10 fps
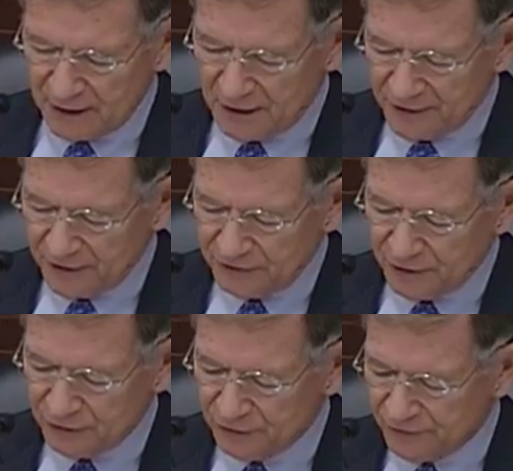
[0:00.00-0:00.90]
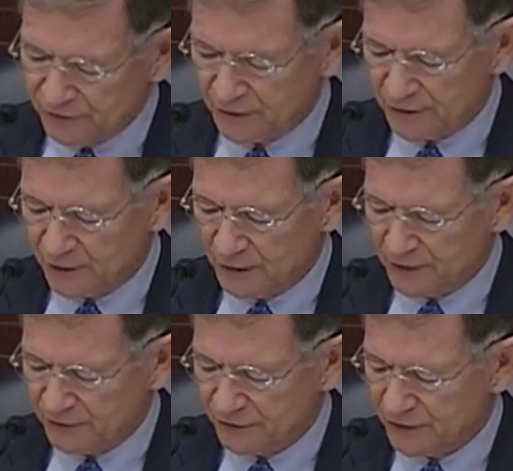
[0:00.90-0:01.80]
This user facility will
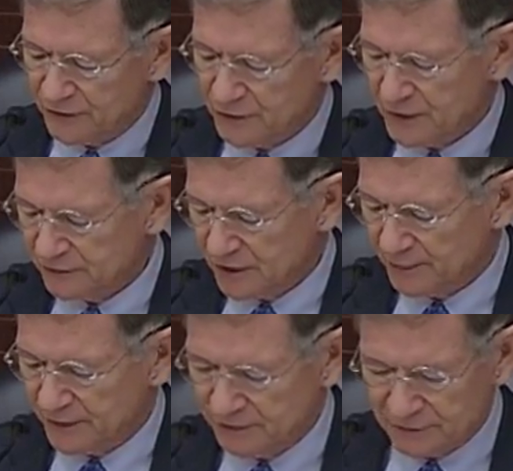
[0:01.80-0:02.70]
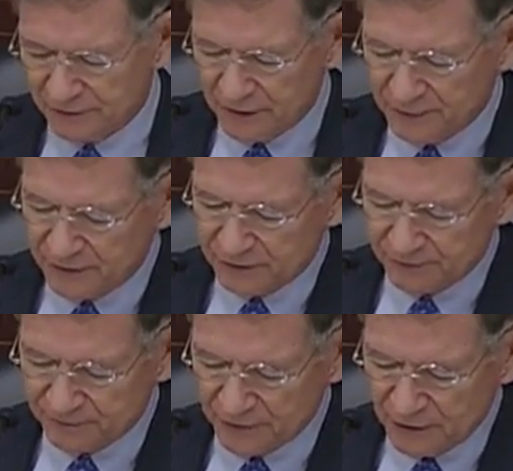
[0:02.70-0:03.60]
ensure U.S. companies develop this
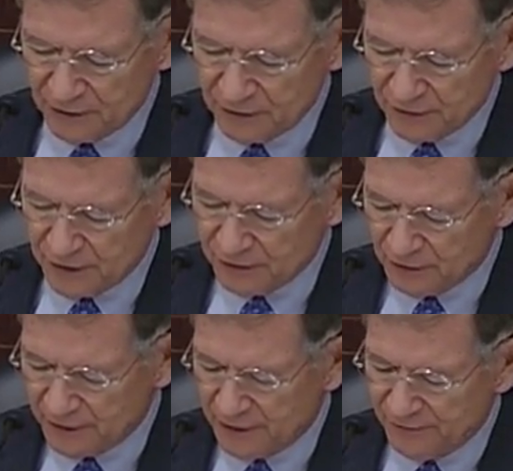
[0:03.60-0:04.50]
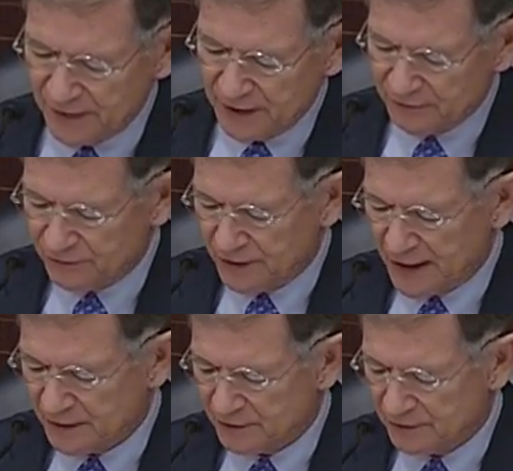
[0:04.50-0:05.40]
critical advanced
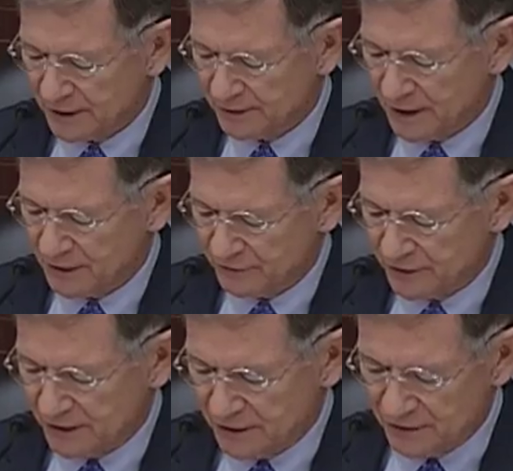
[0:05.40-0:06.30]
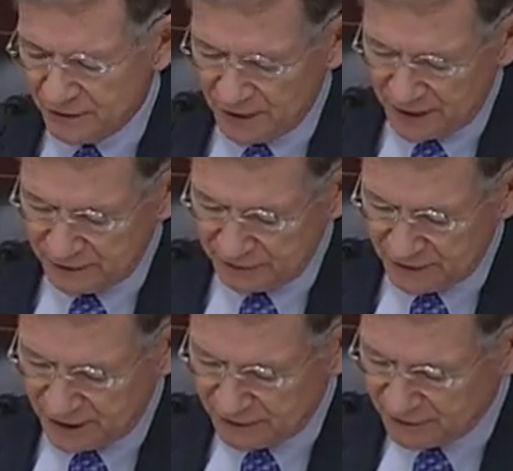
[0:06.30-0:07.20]
reactor technology in the United
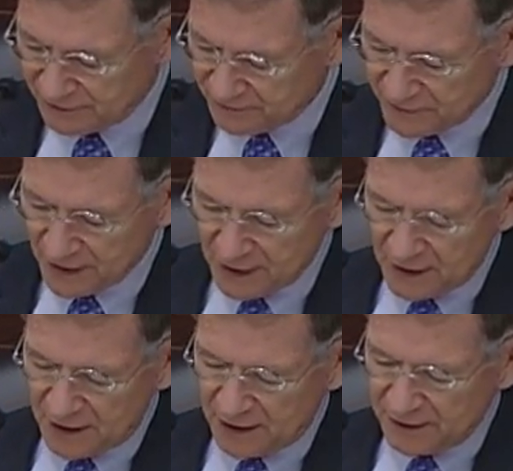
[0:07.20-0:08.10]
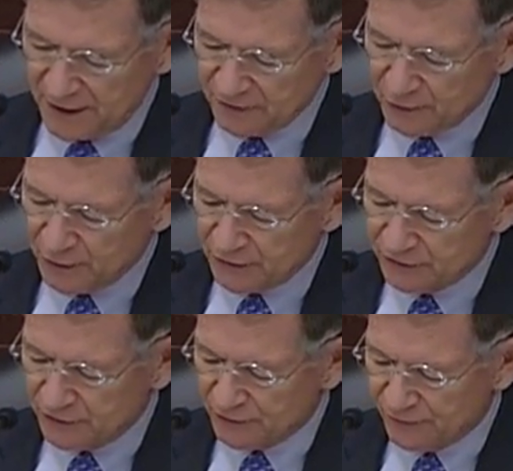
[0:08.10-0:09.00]
States. Next, we will
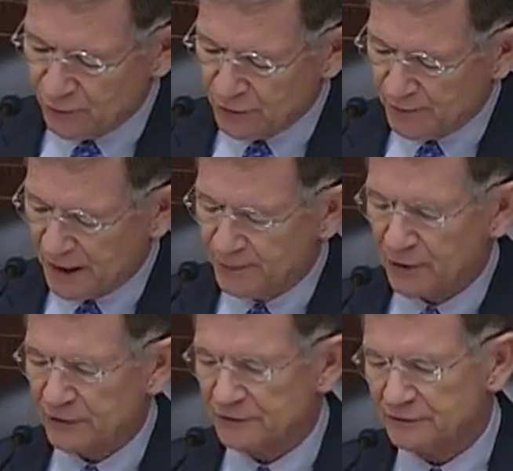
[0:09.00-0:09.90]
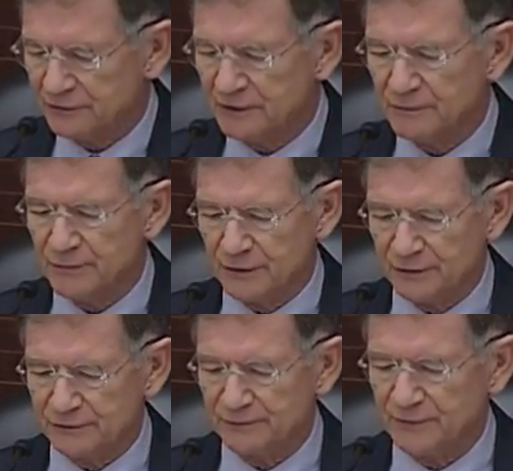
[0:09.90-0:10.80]
consider 4 bipartisan STEM
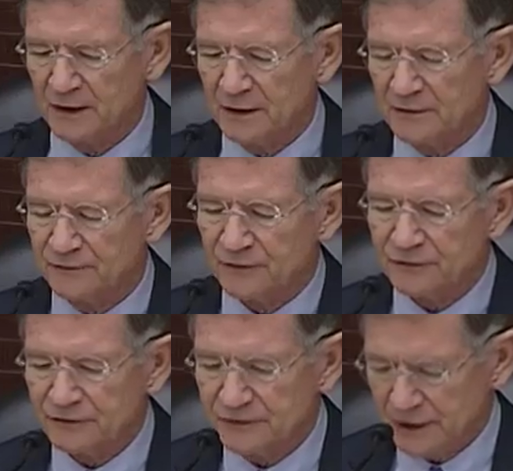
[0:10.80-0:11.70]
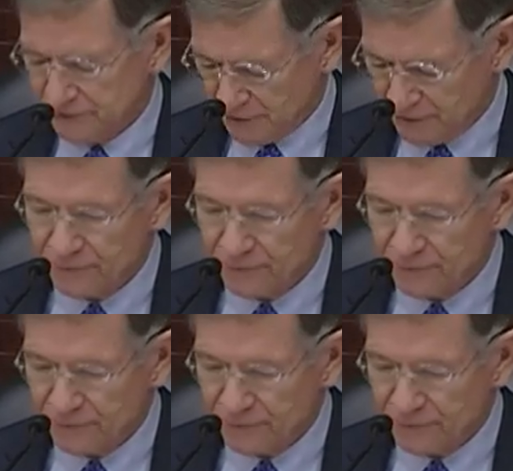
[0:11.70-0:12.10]
bills. The first is H.R.